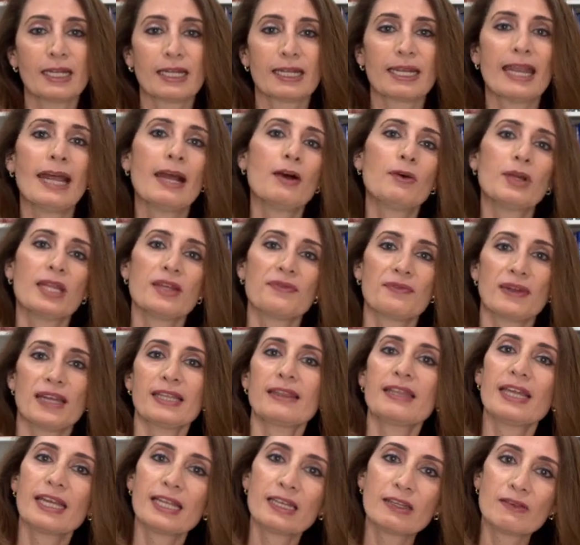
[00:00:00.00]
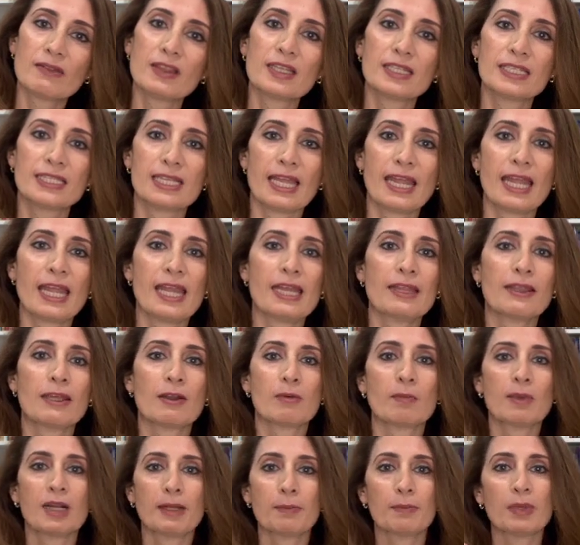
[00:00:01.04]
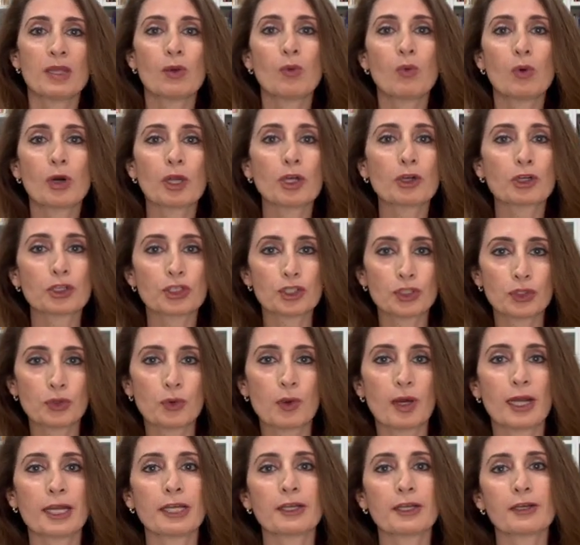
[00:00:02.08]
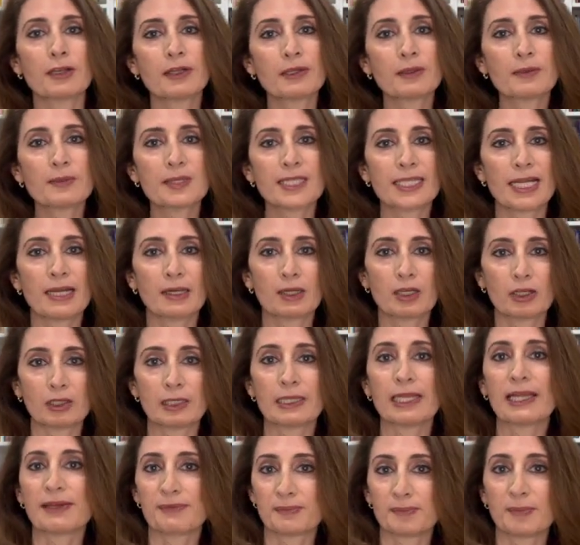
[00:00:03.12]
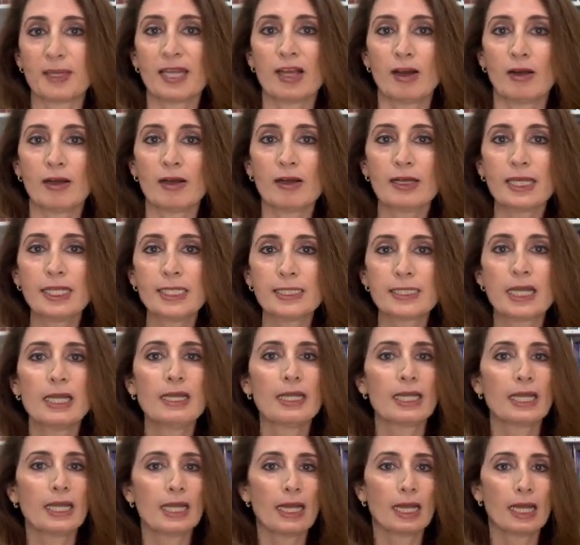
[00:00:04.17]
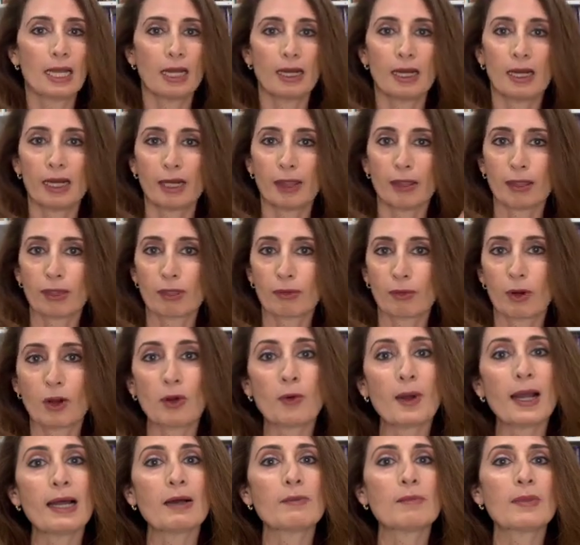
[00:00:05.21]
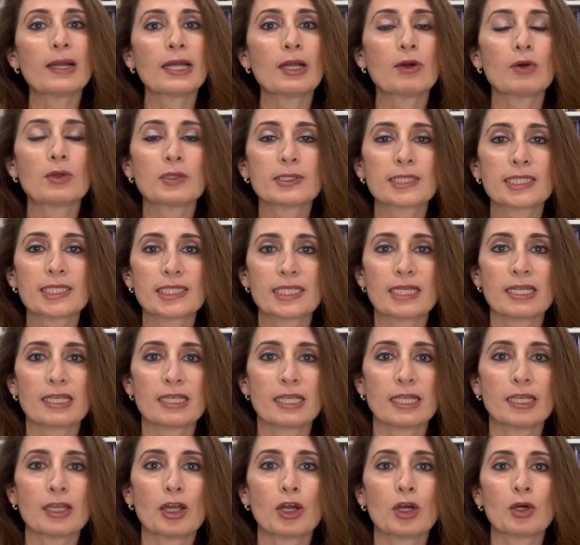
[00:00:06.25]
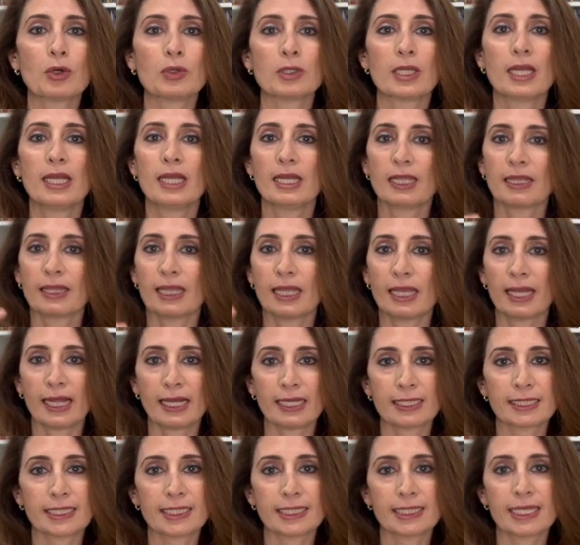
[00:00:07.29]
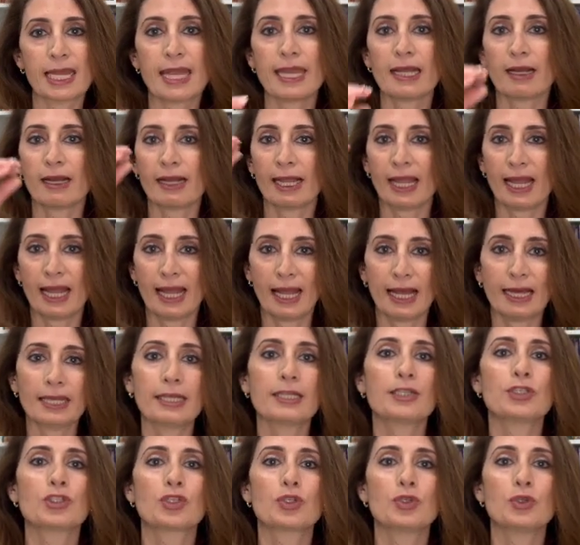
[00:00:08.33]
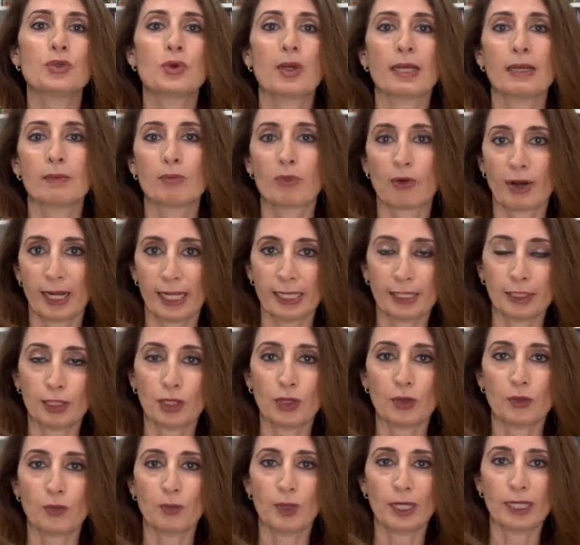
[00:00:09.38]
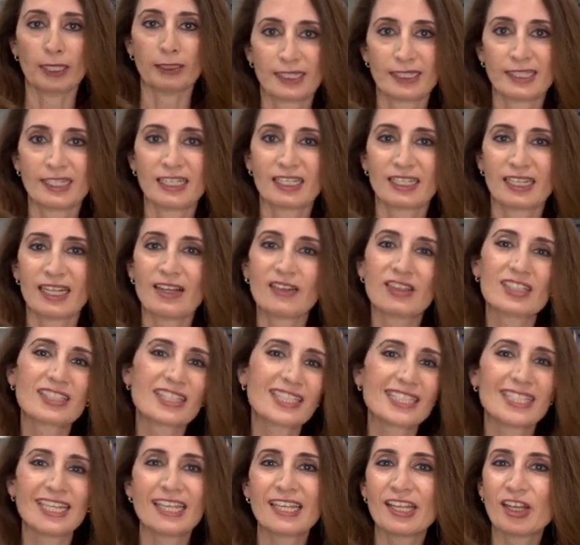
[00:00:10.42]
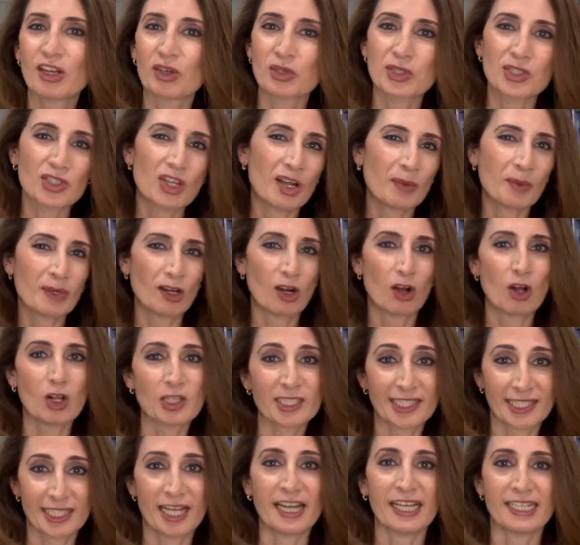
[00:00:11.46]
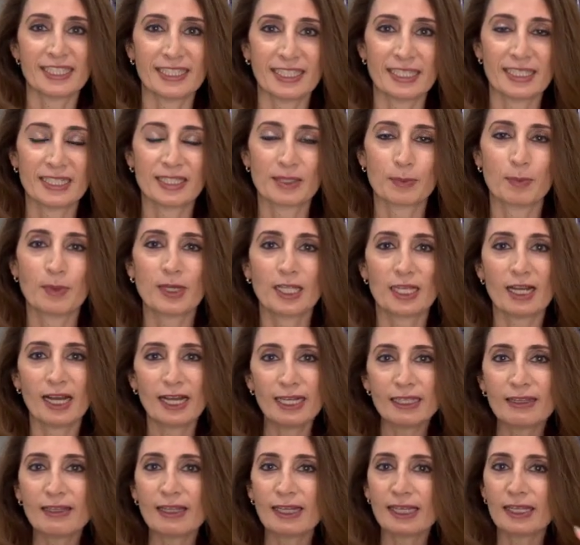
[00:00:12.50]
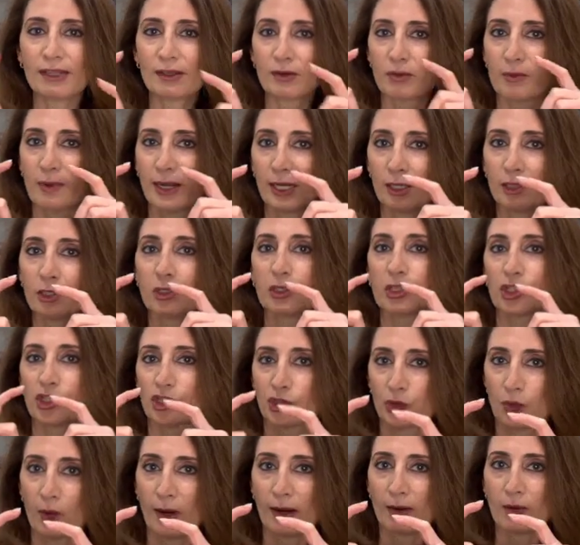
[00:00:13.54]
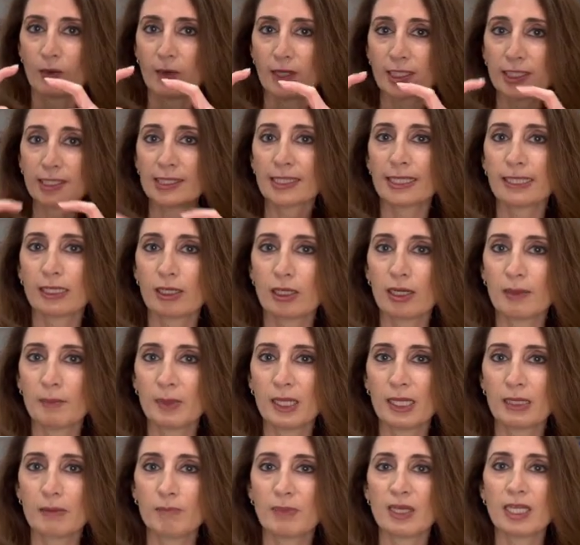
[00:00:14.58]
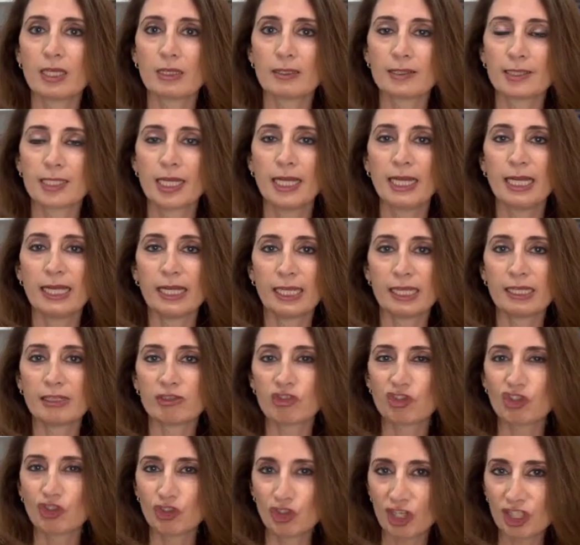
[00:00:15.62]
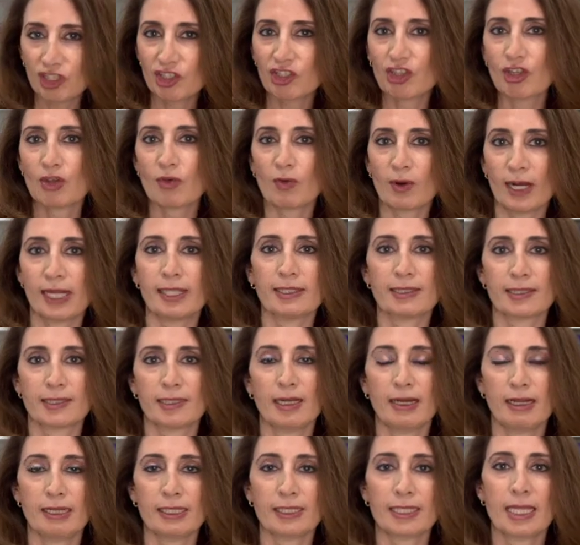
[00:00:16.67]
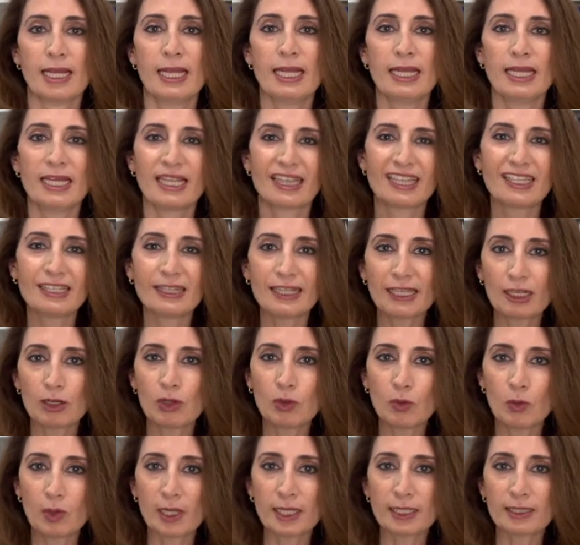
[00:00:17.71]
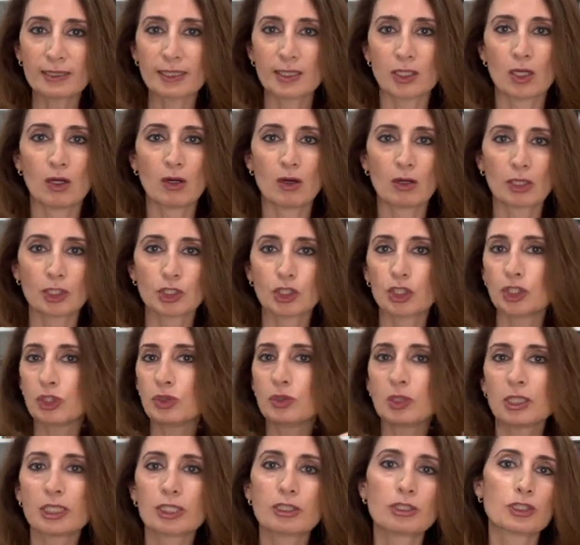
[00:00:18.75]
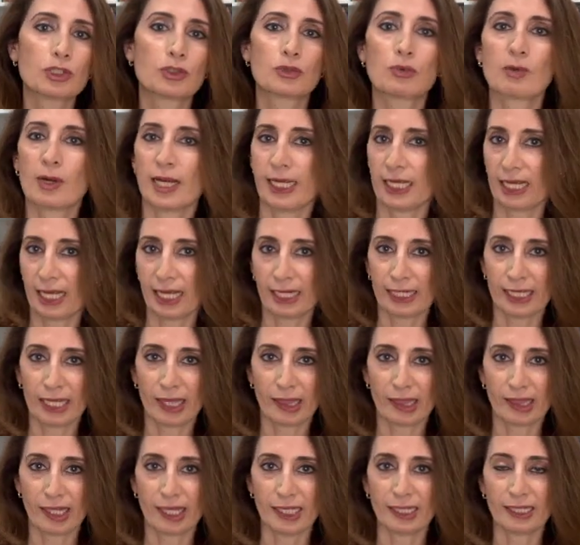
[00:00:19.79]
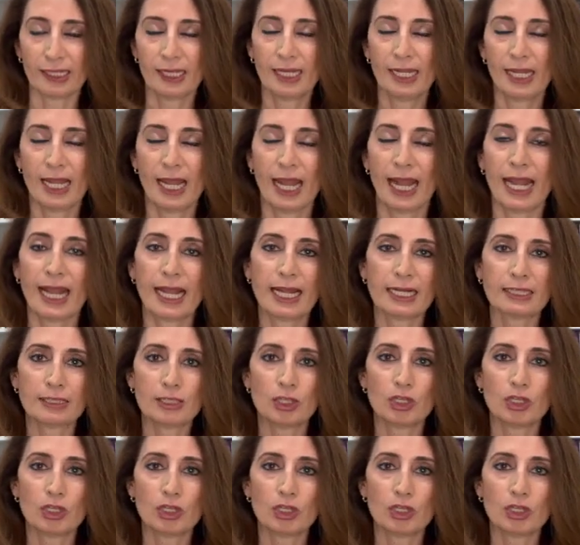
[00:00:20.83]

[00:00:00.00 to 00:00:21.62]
Now, if at the end of the day, there might be 1 or 2 items that are left behind, I throw out my old sticky note. The next day, I add it to a brand new one. Now, the sticky notes come in all sizes, but I like the regular square ones that come in because it's just the right size. The little ones are too little to write anything, and